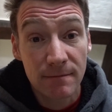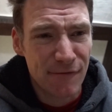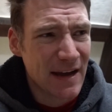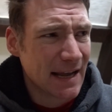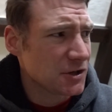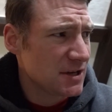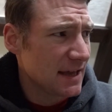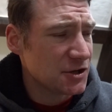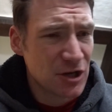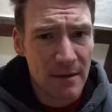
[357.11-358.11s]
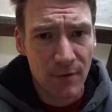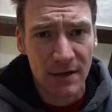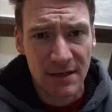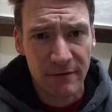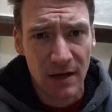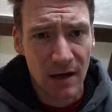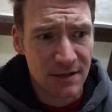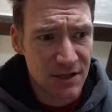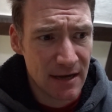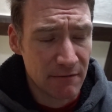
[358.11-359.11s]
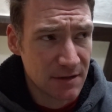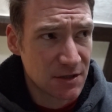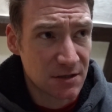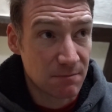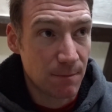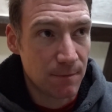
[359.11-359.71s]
In fact, actually, their share price over the last year has just